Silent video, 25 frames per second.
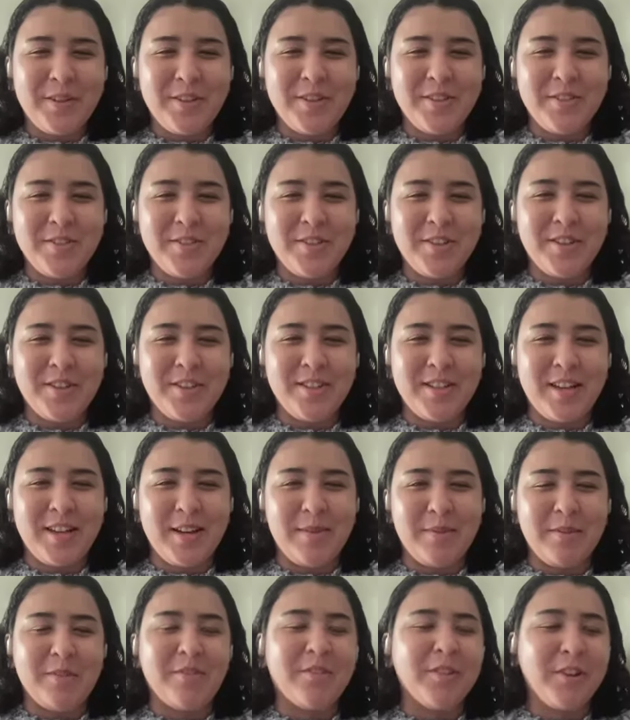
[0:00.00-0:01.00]
much for your time
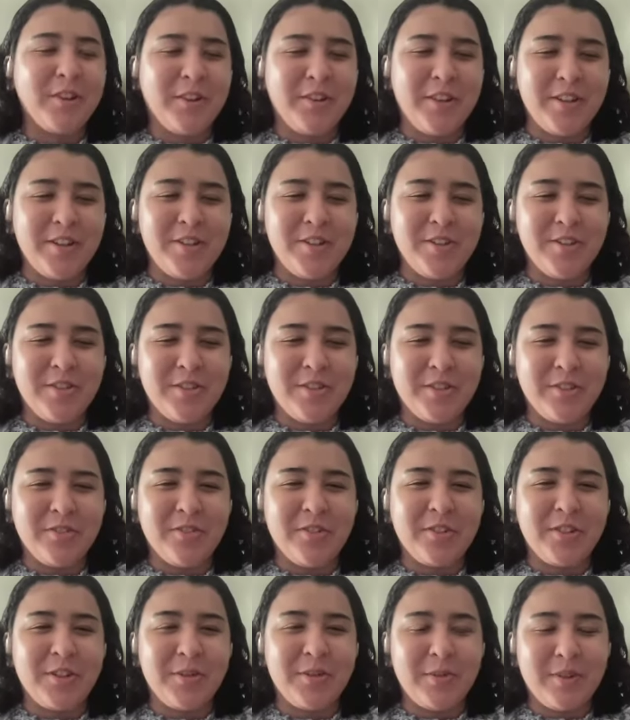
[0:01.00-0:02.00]
and for all that you do for
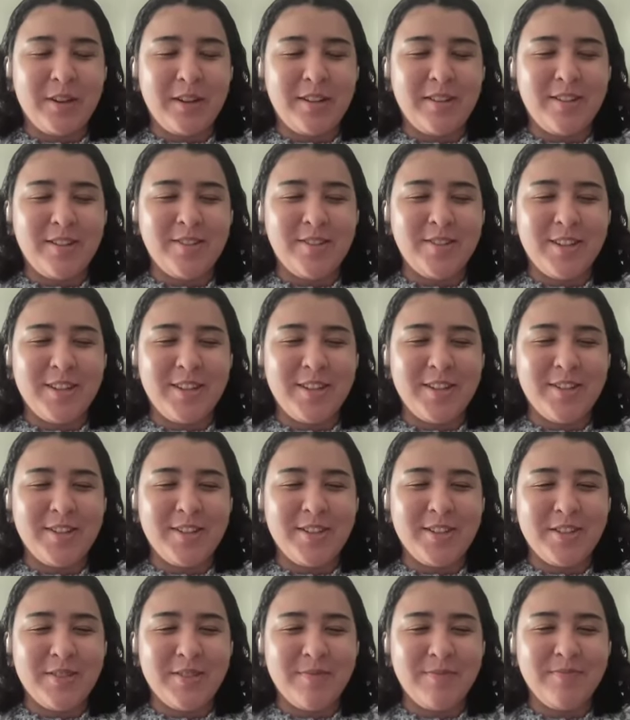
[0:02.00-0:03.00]
human rights
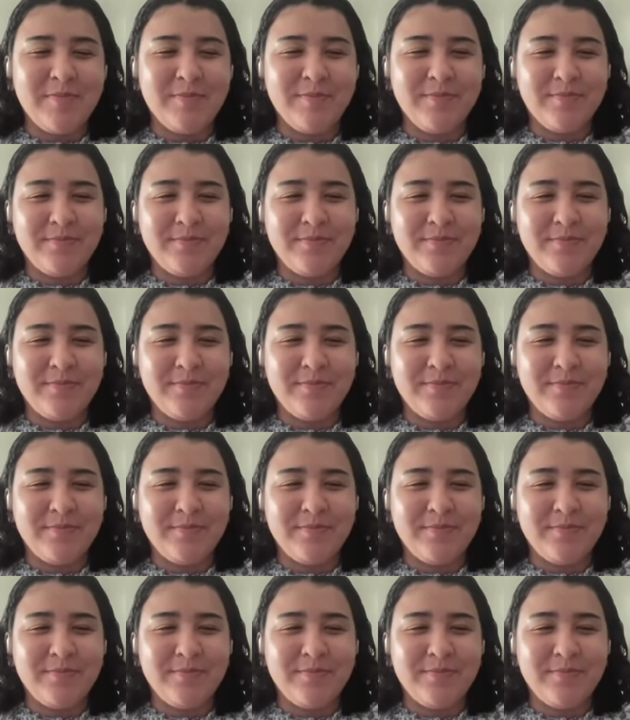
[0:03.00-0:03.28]
education.